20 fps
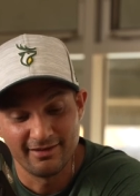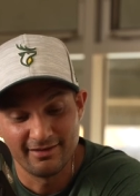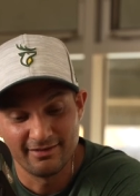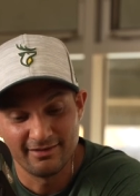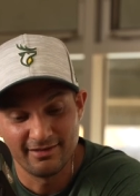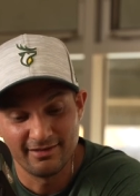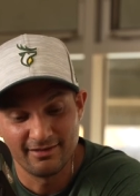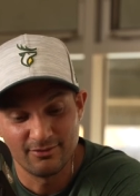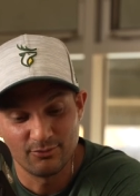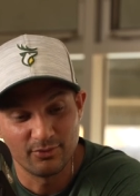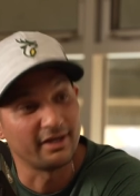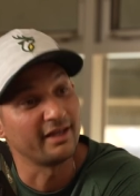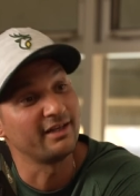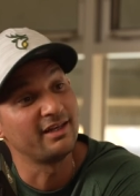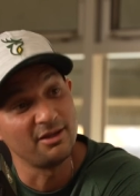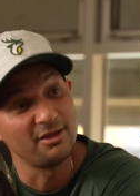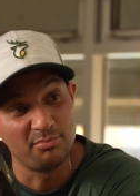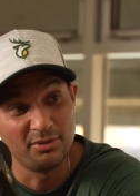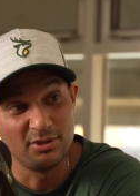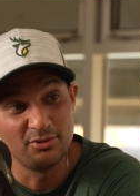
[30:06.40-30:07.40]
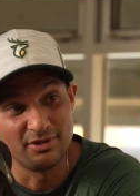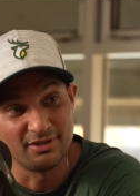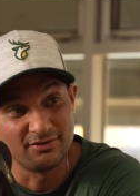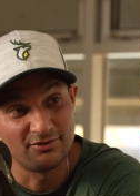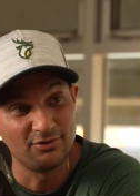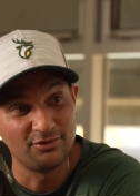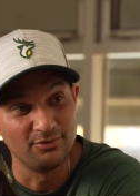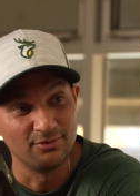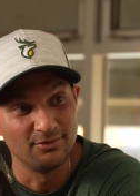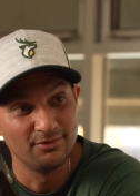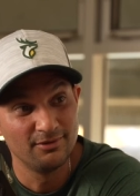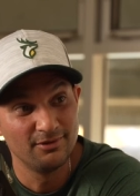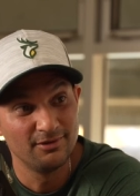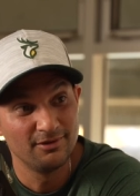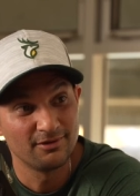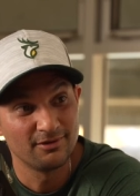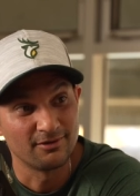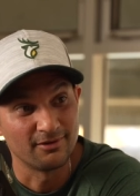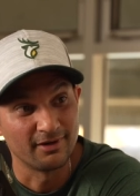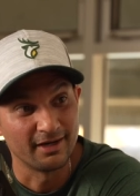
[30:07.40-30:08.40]
And then when I debuted it too,
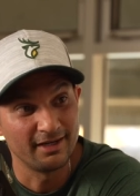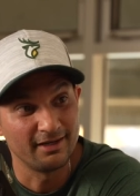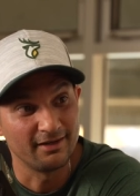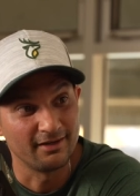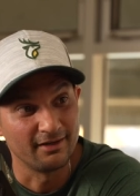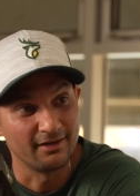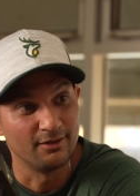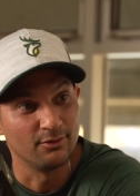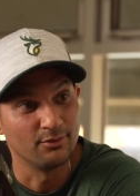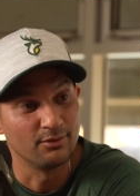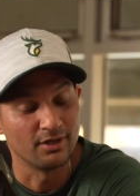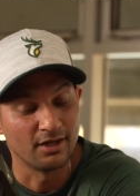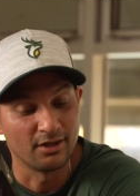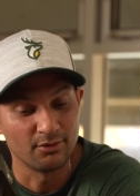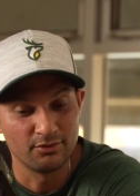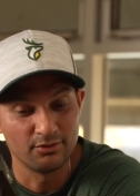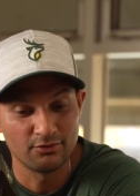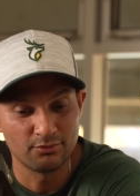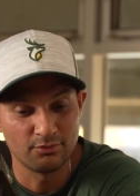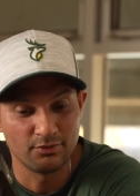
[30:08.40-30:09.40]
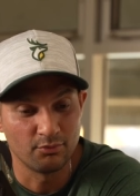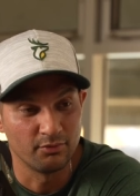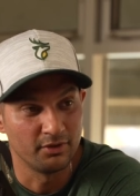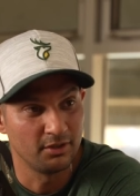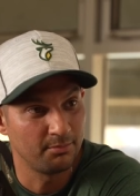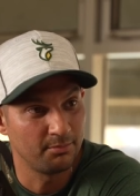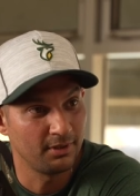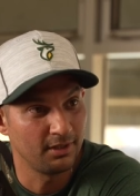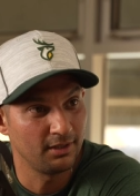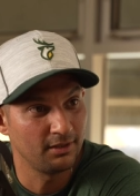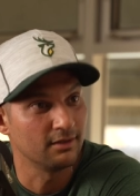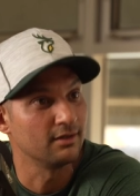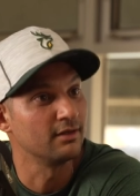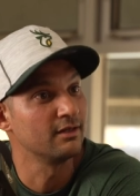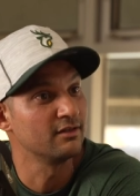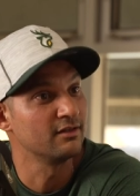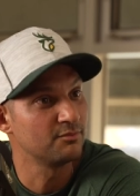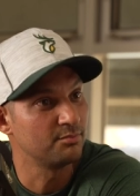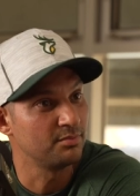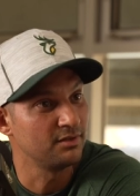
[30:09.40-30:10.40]
right? I was with Winnipeg
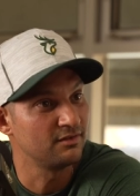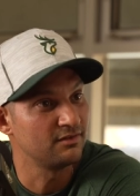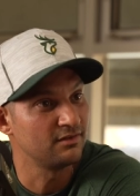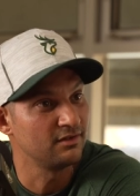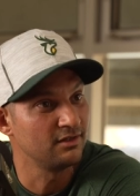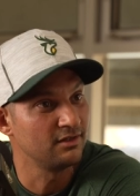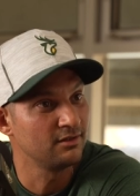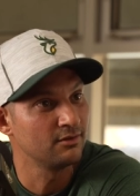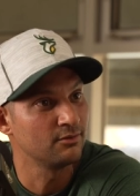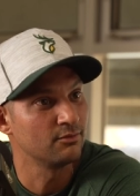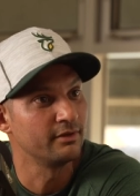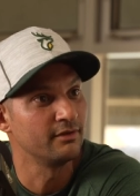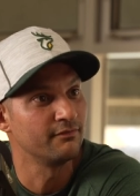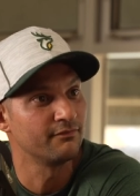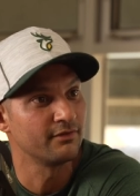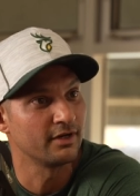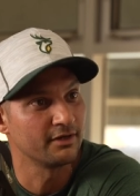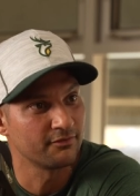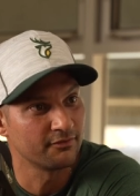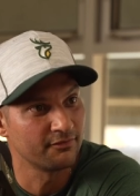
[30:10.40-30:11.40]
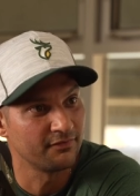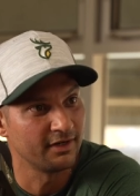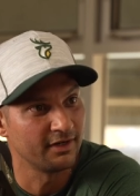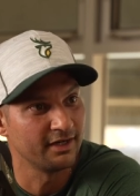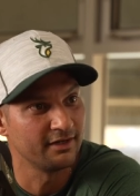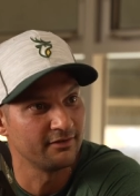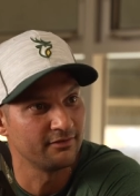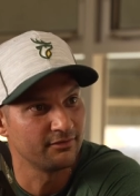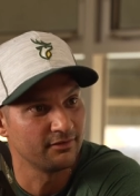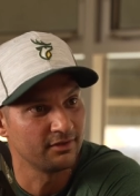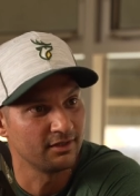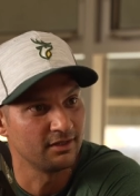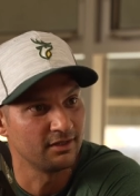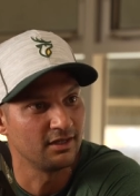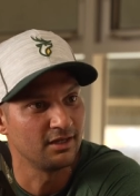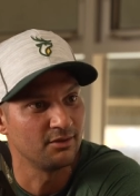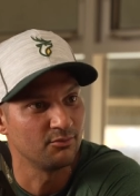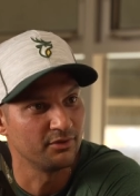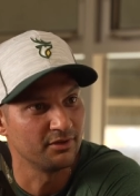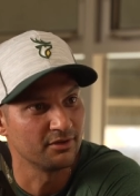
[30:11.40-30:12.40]
against BC, went 5 for 5, hit a
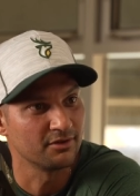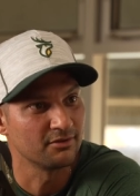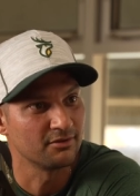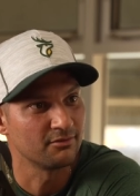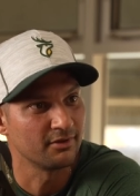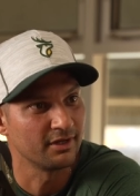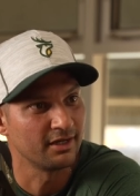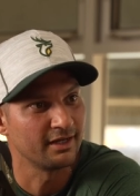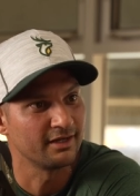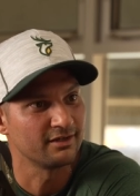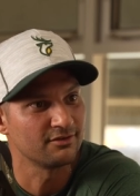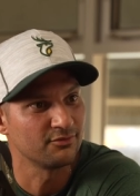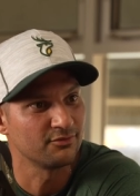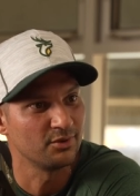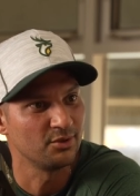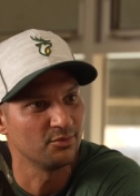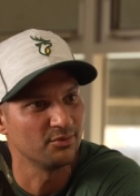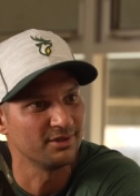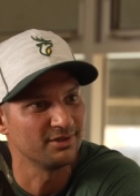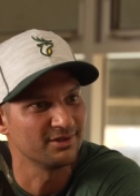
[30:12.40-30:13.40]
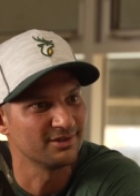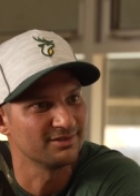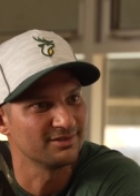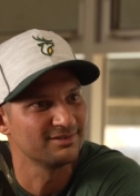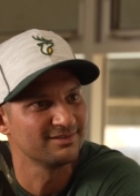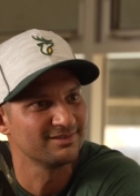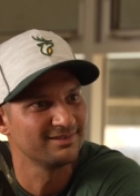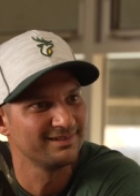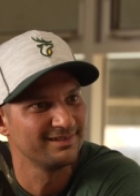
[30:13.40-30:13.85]
game winner, right hash, 41 yards.